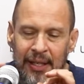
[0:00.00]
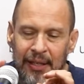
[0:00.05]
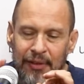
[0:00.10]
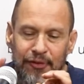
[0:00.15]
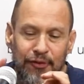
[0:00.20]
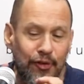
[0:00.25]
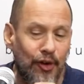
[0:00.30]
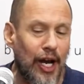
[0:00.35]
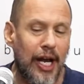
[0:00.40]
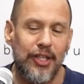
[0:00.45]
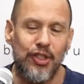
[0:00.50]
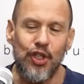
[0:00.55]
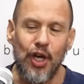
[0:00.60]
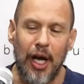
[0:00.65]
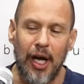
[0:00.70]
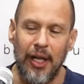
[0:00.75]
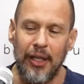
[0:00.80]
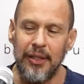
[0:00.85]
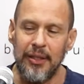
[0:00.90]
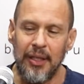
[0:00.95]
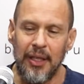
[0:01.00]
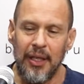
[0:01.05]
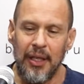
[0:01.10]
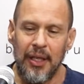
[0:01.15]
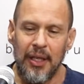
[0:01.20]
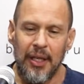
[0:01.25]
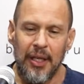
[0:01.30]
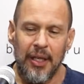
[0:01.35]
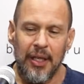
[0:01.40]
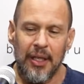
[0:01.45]
fragile.
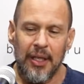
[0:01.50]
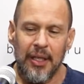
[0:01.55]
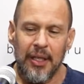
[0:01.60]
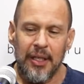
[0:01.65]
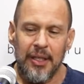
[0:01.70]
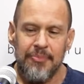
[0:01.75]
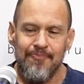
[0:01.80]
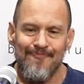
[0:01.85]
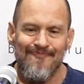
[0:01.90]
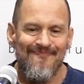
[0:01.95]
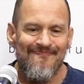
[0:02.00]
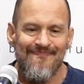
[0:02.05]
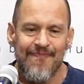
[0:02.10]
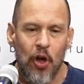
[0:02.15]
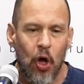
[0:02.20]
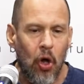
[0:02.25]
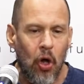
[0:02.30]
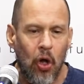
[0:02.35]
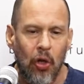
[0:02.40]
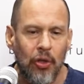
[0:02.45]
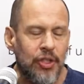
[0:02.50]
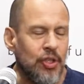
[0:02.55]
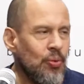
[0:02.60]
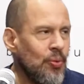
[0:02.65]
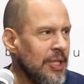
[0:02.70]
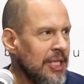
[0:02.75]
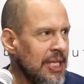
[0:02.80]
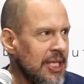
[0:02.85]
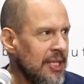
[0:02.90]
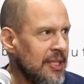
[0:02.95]
All you
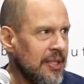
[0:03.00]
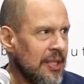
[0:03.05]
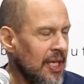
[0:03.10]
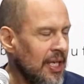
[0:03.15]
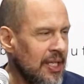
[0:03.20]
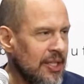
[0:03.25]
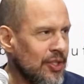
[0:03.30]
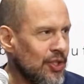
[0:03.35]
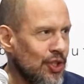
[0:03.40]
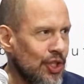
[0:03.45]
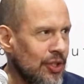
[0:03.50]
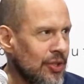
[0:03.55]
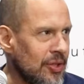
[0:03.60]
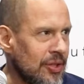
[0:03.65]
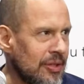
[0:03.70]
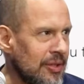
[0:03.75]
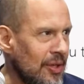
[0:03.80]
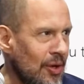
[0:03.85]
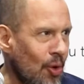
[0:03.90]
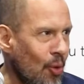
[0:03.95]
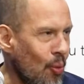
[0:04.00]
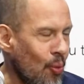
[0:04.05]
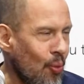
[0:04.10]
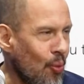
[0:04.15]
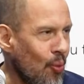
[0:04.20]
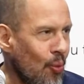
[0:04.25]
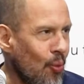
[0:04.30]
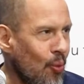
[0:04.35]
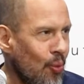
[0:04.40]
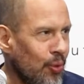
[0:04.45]
need is just
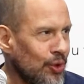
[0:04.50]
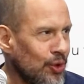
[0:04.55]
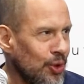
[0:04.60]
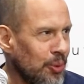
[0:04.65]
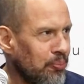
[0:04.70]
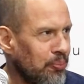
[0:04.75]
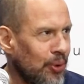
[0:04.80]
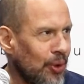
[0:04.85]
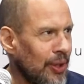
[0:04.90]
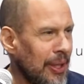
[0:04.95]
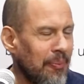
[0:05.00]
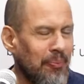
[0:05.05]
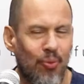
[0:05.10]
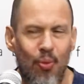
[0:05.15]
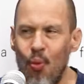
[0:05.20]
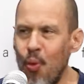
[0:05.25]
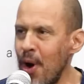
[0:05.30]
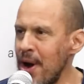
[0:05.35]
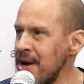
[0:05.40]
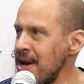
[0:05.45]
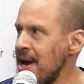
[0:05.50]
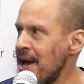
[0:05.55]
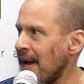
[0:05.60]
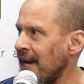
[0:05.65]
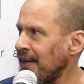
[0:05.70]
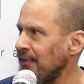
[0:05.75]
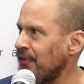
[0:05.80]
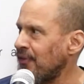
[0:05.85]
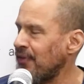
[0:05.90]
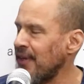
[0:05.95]
to pull up one
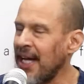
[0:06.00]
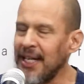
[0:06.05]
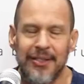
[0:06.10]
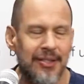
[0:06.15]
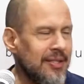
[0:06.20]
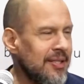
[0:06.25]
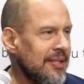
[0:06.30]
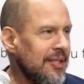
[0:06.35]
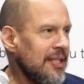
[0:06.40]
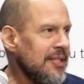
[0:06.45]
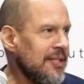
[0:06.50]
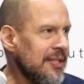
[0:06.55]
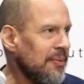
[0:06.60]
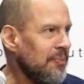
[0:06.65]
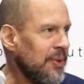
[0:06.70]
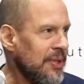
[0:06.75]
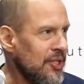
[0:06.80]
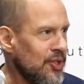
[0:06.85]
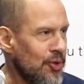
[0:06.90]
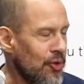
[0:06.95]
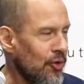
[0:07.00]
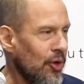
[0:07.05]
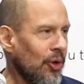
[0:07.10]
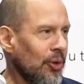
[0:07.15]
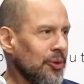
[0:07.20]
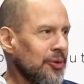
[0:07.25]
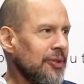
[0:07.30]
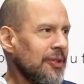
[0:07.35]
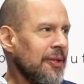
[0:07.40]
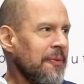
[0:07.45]
knife and to slit somebody's
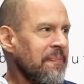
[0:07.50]
throat.